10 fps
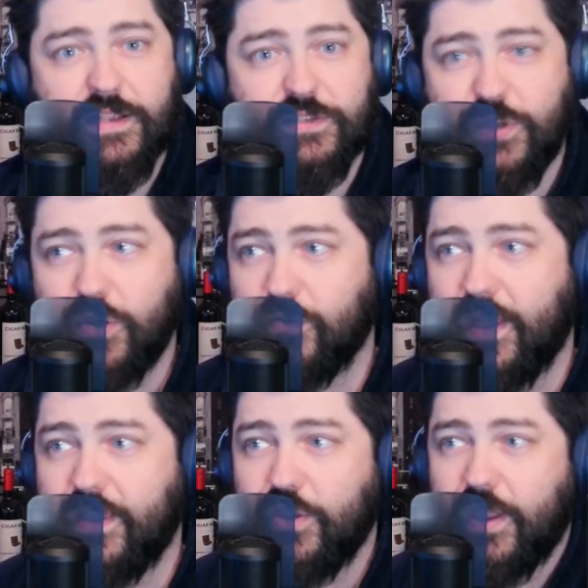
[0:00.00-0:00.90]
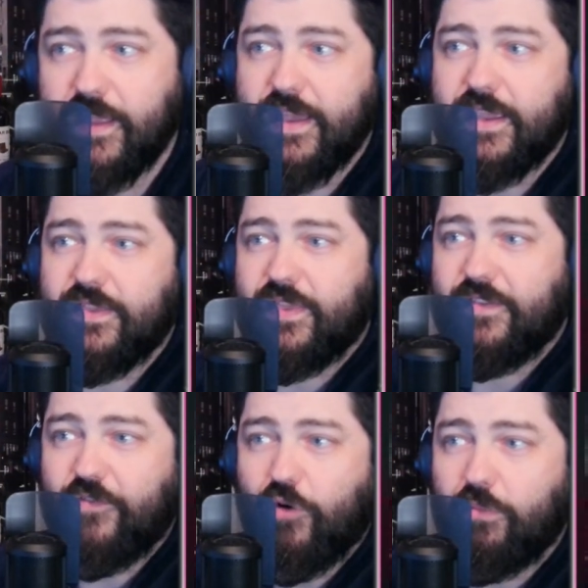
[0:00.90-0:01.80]
And so then you get like
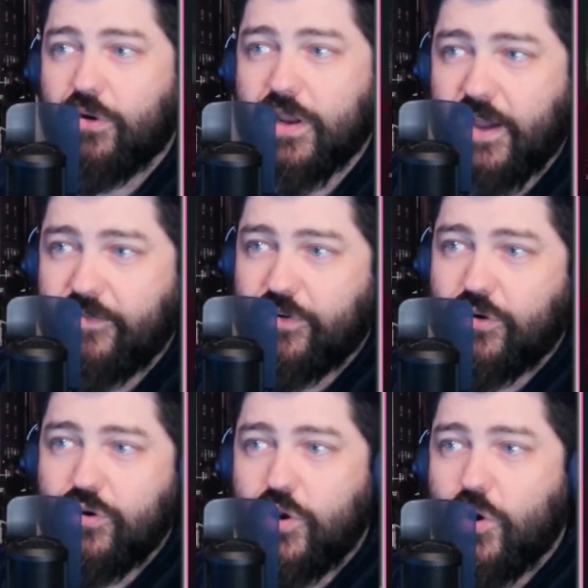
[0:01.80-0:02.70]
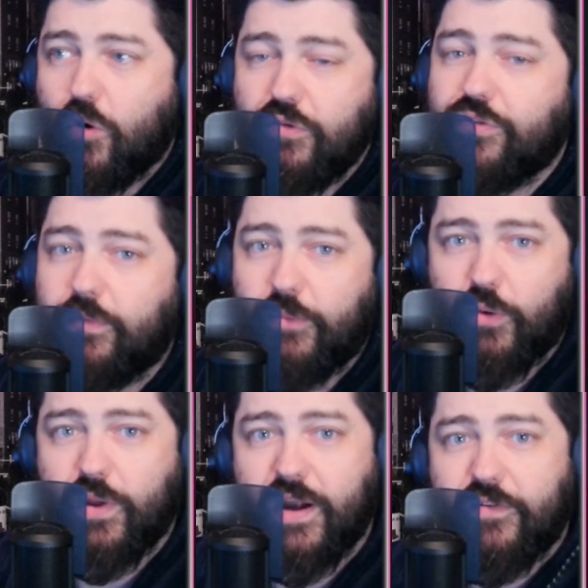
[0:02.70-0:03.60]
the former Governor Northam or
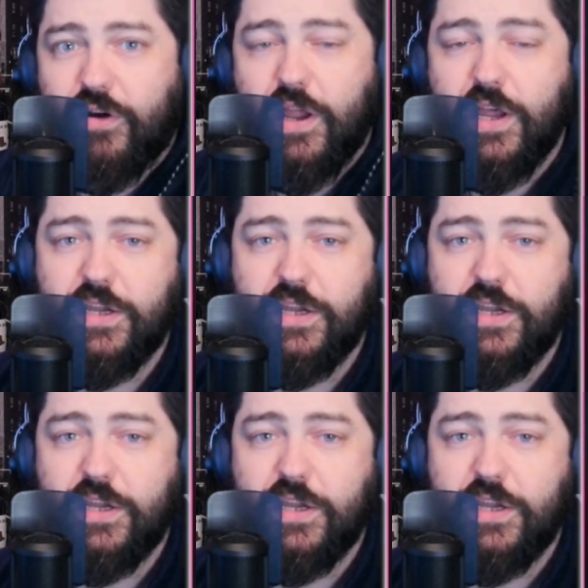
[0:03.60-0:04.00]
whatever